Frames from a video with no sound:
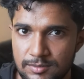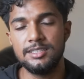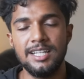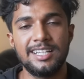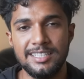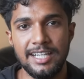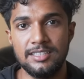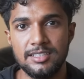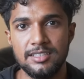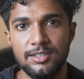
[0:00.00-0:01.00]
It's like a
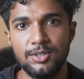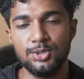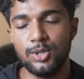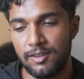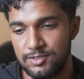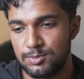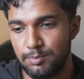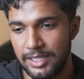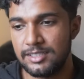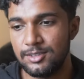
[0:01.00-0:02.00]
debt, no? You have
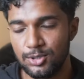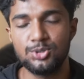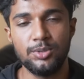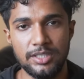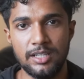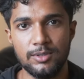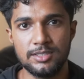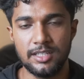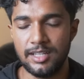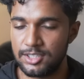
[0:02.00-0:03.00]
spent those 20
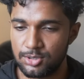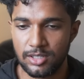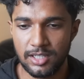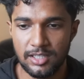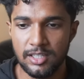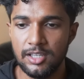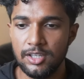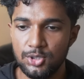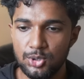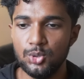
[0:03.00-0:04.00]
hours and naturally
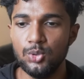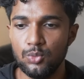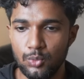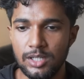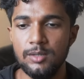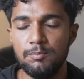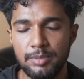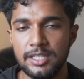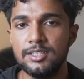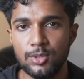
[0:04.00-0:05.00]
you will
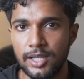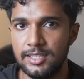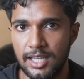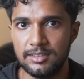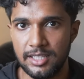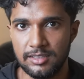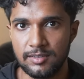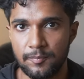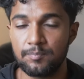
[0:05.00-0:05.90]
be good at that thing.